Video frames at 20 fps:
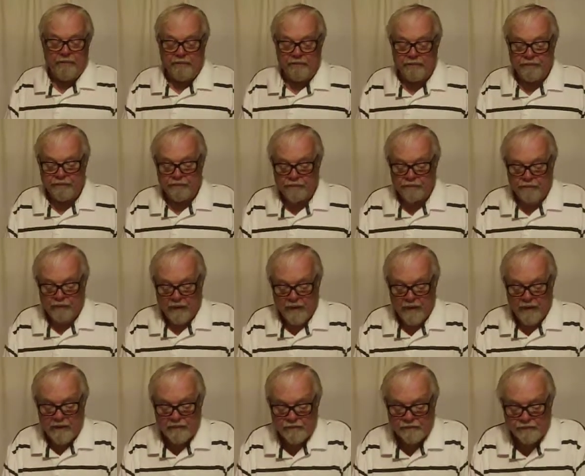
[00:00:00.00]

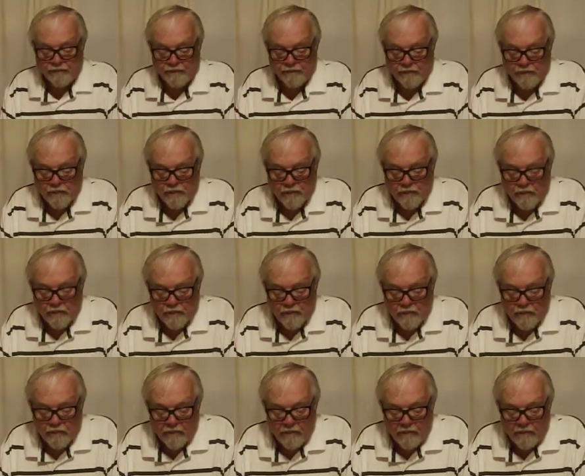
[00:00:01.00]
(silence)